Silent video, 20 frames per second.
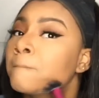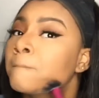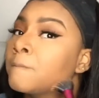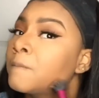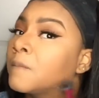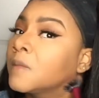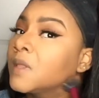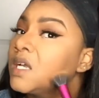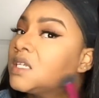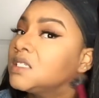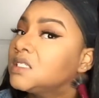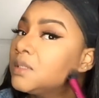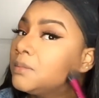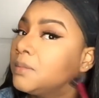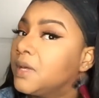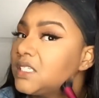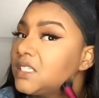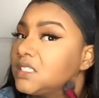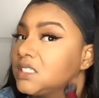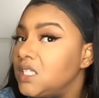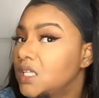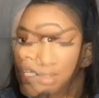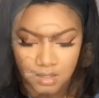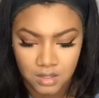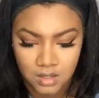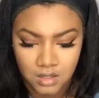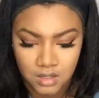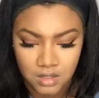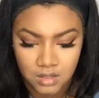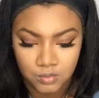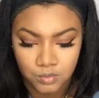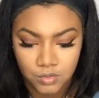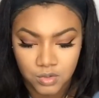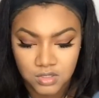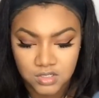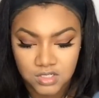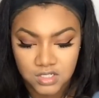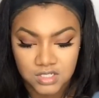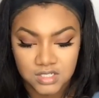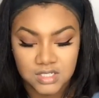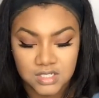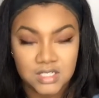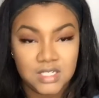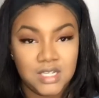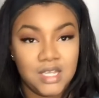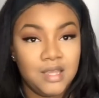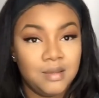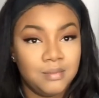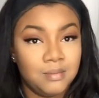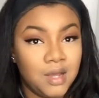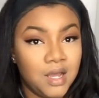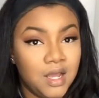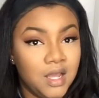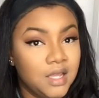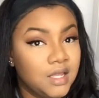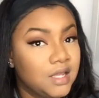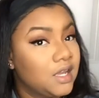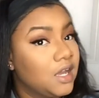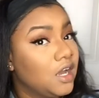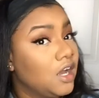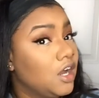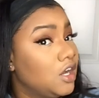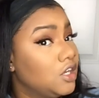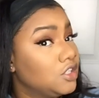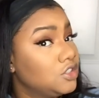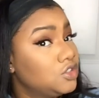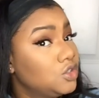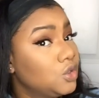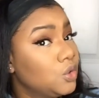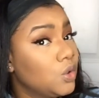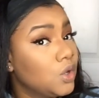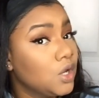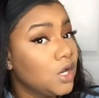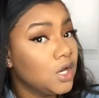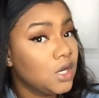That's the best thing. Want to set my contour.